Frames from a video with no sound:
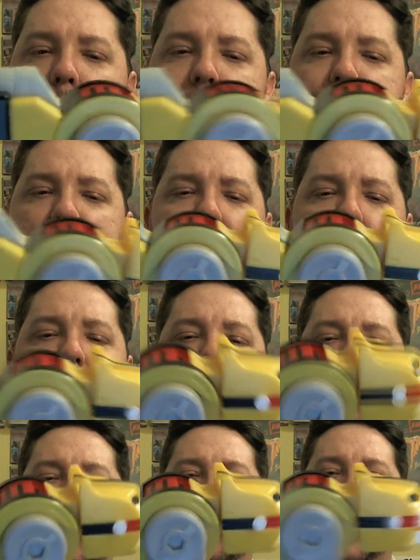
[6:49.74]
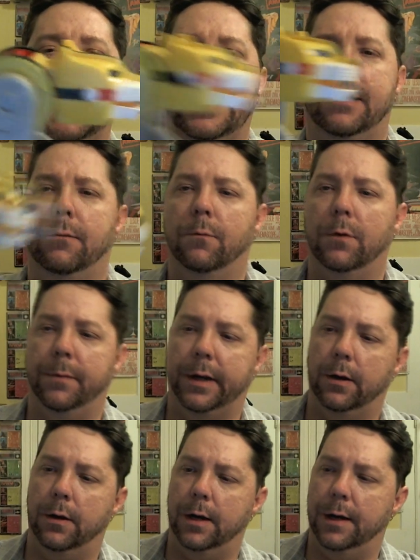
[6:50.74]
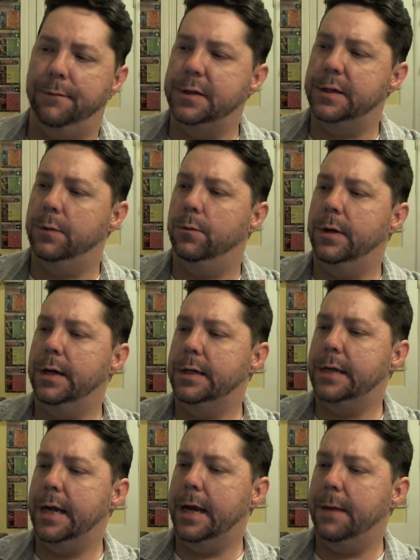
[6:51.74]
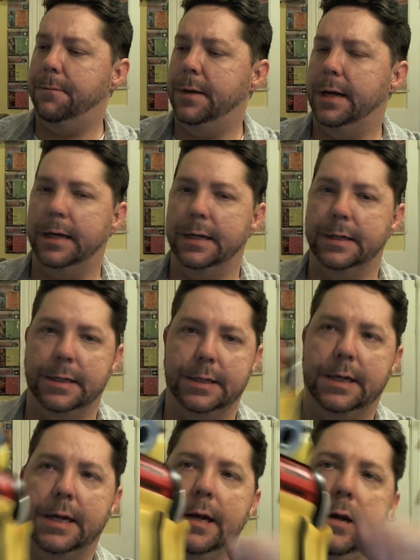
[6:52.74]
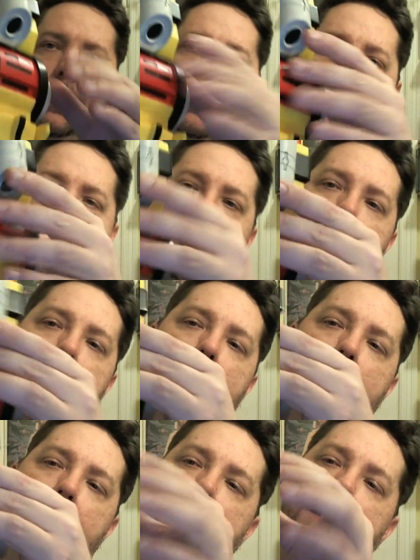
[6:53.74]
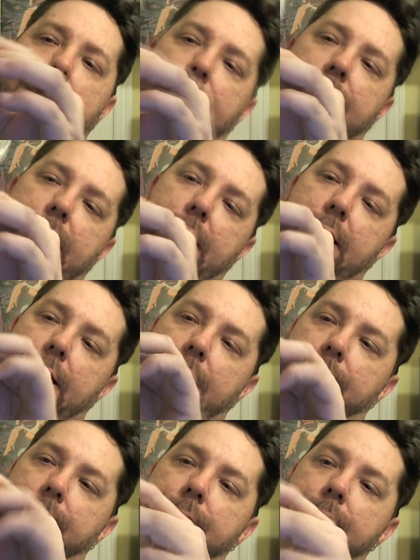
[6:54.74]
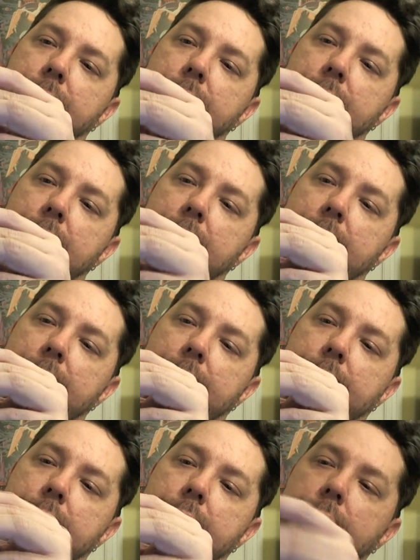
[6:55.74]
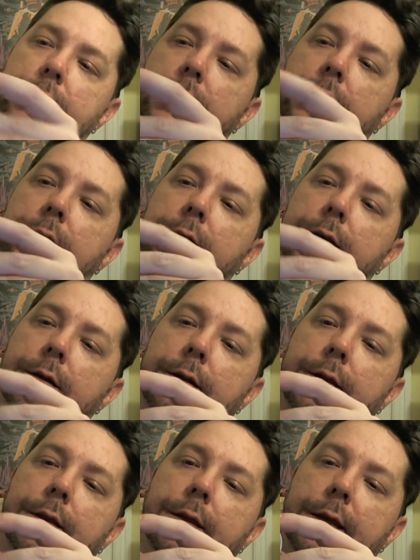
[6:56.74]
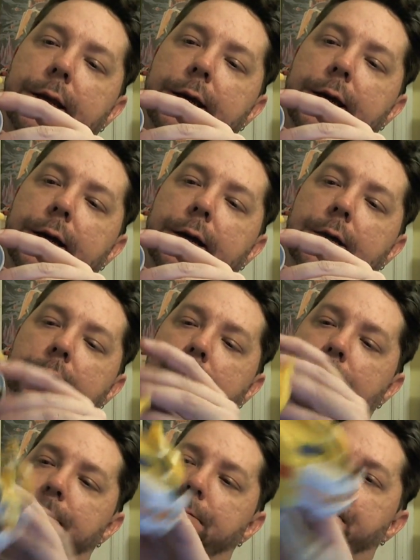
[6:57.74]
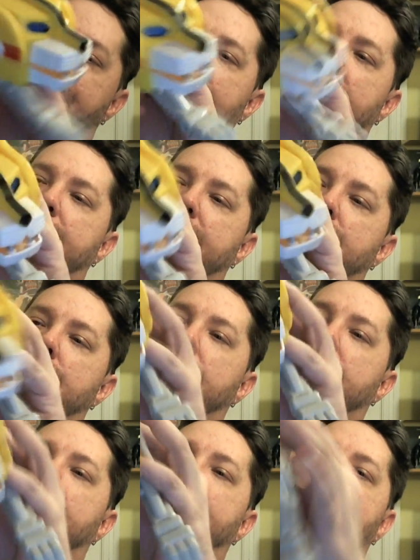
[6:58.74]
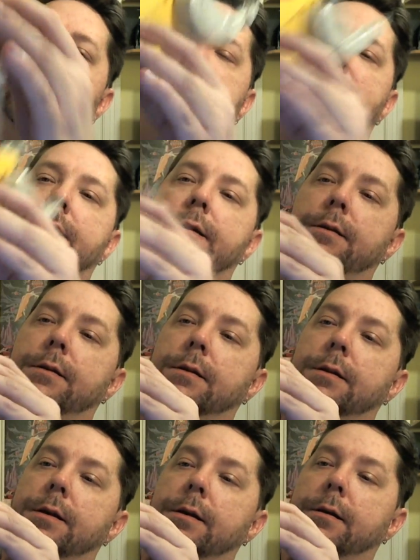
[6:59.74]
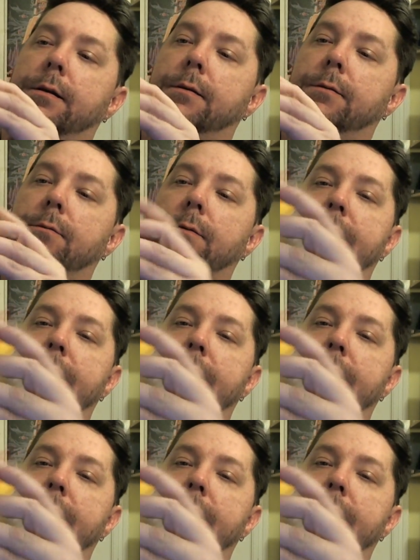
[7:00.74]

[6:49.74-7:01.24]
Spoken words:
had mentioned the paint rubbing off. So what is happening is here on the sides, let me find it, like right